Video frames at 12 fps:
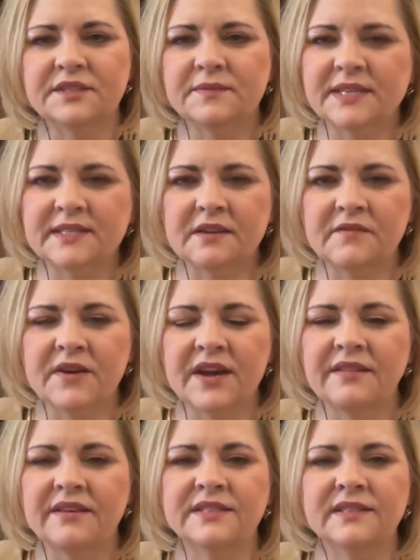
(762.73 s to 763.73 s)
domestic
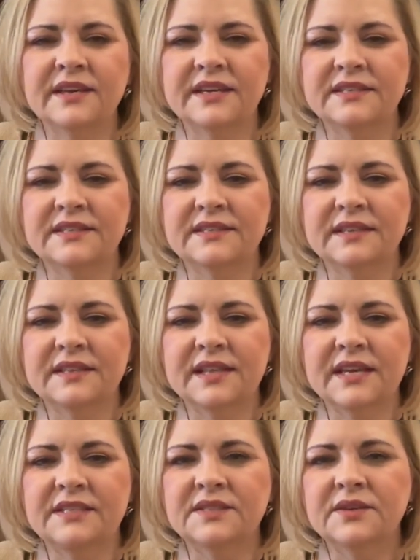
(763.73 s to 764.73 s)
violence cases and things.